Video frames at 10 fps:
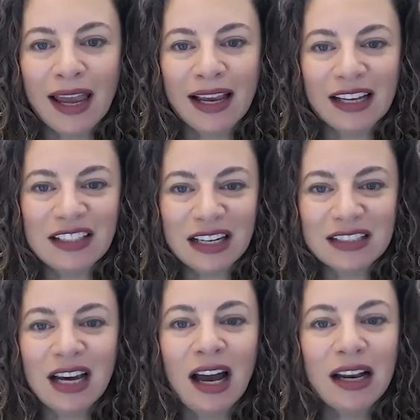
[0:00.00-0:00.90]
a
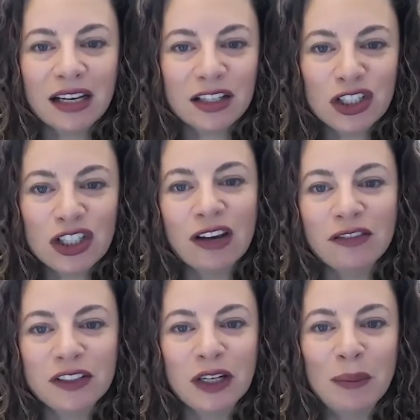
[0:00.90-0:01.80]
tectonic
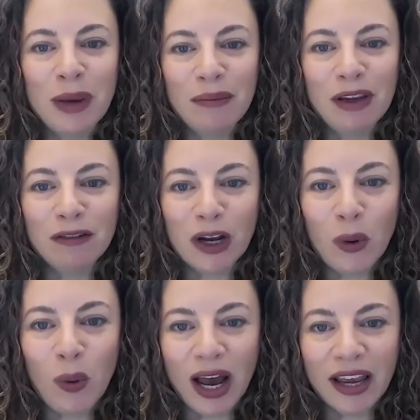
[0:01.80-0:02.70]
shift might be
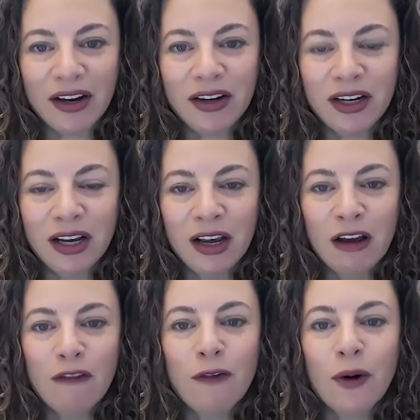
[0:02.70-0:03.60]
required
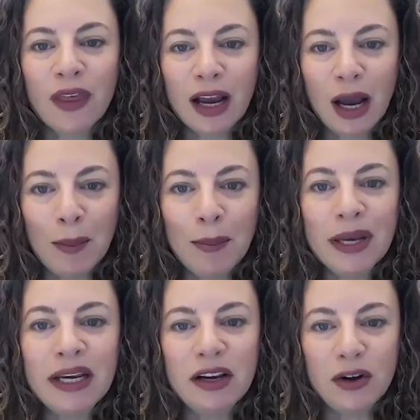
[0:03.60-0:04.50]
for the
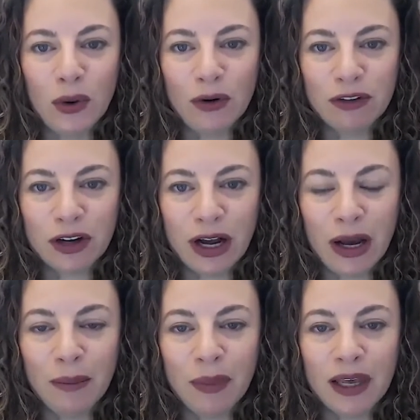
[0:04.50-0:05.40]
company to
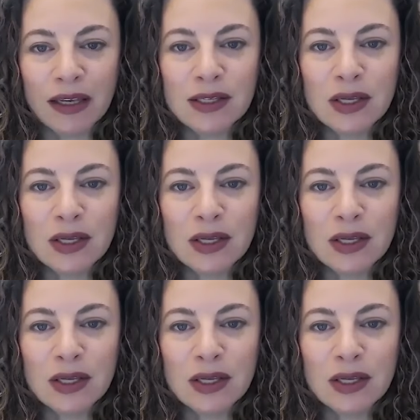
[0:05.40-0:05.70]
overcome this.